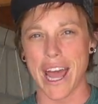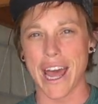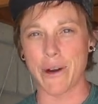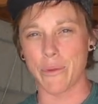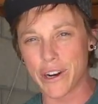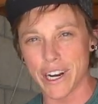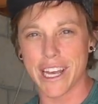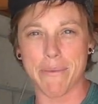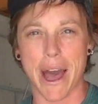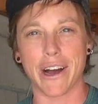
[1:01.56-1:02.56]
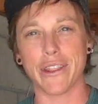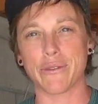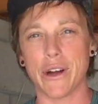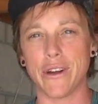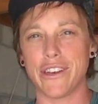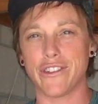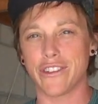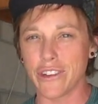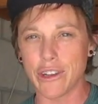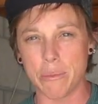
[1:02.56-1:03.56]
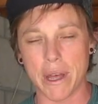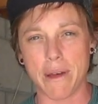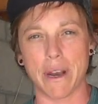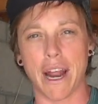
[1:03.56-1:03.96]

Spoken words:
and we're gonna get back on the road in just a little bit, but